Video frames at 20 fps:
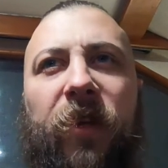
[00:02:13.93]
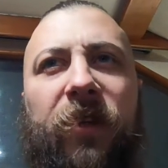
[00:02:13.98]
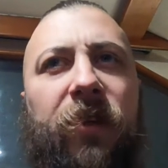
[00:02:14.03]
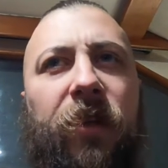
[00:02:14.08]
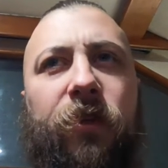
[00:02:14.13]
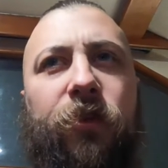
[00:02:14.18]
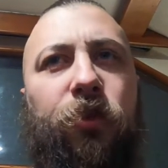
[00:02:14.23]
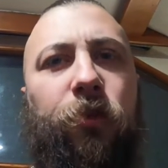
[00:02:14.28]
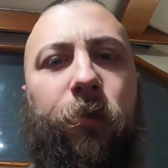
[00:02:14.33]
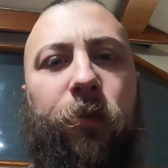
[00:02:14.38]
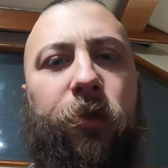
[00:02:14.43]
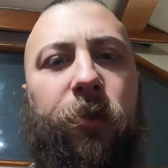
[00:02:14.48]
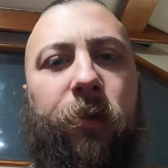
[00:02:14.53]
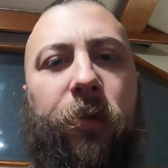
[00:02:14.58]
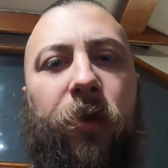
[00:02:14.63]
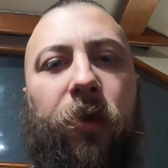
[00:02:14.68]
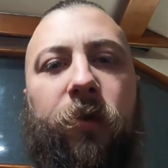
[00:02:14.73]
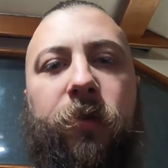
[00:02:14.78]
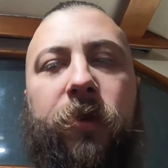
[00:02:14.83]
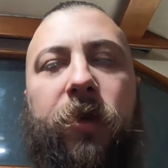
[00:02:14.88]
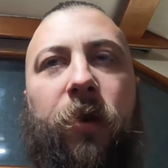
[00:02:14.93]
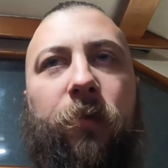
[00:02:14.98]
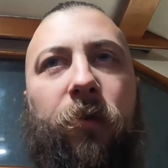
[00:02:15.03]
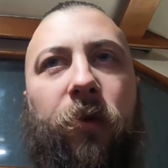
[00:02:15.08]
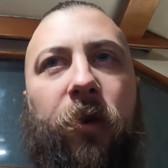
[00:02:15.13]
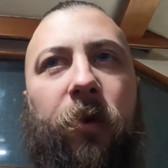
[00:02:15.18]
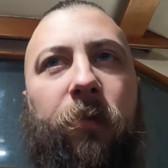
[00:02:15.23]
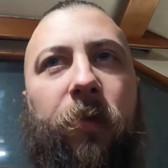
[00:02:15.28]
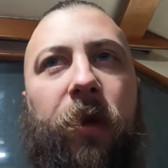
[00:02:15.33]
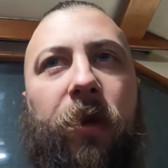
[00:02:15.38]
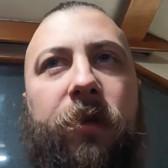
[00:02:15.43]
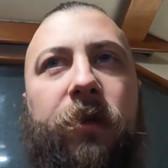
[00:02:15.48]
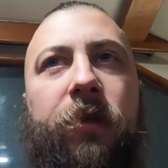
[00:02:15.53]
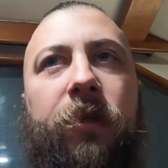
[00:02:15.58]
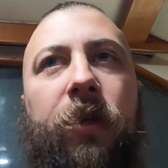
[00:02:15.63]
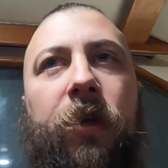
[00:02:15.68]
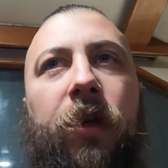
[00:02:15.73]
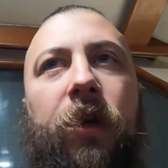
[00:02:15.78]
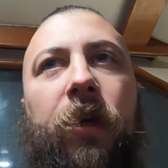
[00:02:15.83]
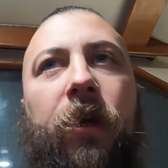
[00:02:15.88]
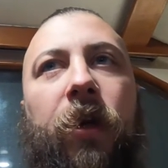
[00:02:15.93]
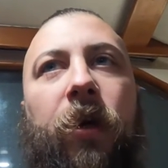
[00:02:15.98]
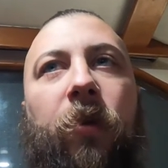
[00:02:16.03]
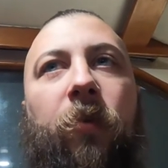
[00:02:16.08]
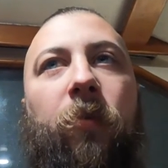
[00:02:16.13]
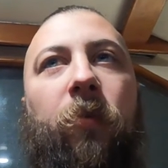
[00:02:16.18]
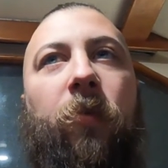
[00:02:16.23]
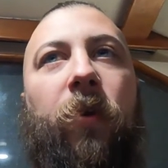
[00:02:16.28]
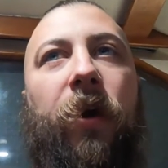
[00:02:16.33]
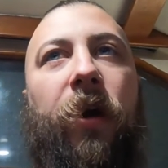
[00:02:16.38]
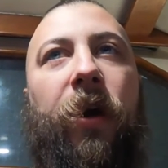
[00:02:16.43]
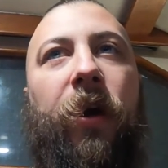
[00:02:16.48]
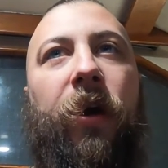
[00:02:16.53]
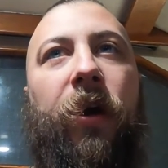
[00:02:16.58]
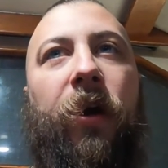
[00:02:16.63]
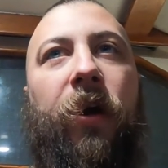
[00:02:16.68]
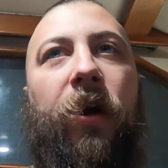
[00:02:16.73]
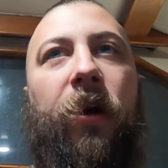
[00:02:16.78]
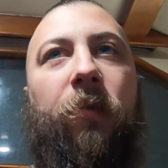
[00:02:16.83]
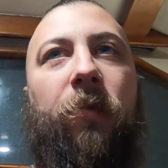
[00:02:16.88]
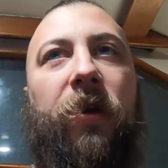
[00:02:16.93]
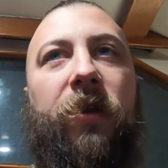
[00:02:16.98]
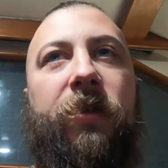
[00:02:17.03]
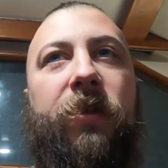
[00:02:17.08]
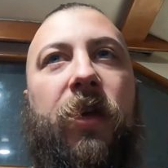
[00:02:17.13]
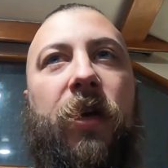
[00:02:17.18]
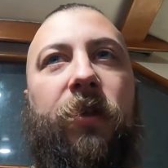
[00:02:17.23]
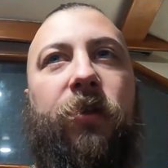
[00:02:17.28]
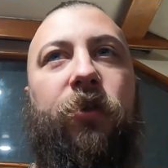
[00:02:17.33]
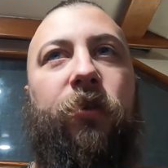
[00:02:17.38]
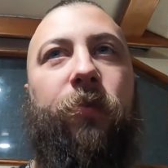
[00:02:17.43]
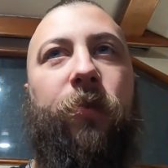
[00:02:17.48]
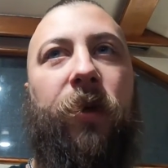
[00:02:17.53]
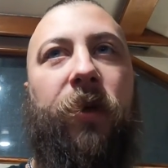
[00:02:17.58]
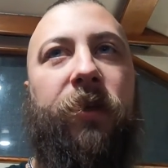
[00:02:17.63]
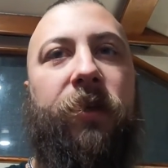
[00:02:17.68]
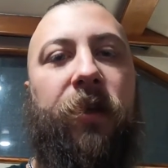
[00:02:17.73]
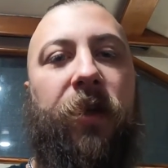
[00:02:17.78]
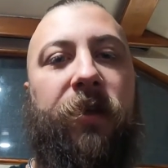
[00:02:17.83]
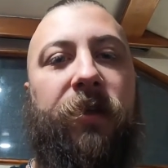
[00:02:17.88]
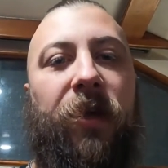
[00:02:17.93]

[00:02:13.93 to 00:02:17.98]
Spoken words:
not a super cheap unit, it was a couple $100, but it's not super insulated.